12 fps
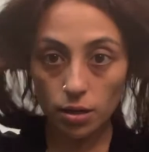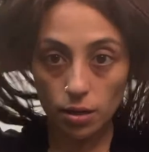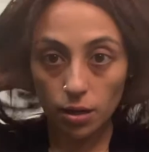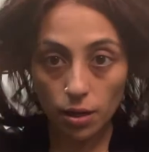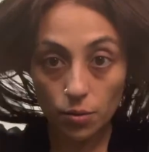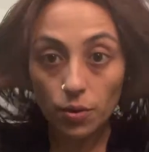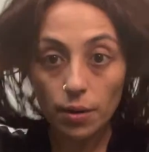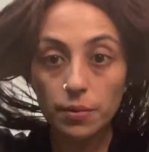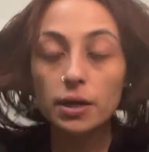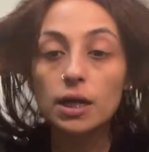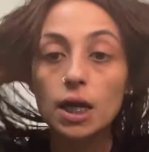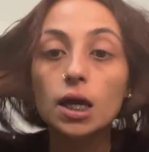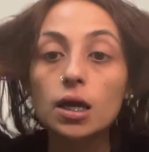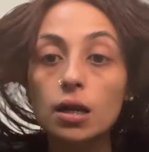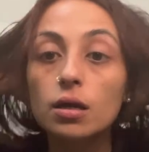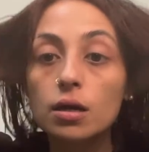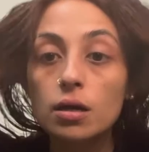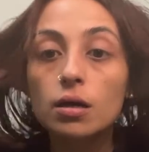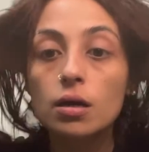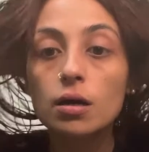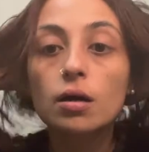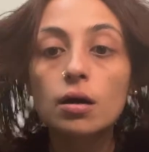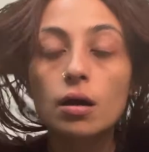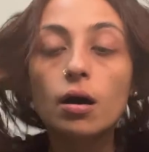and rub it in
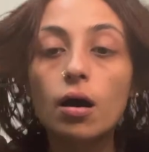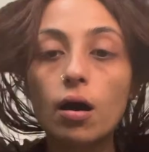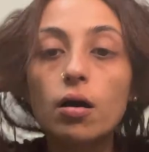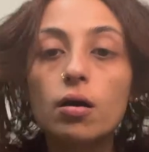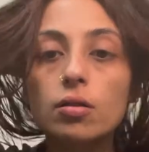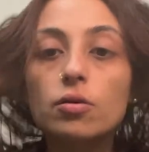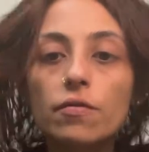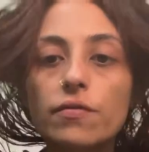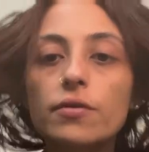all over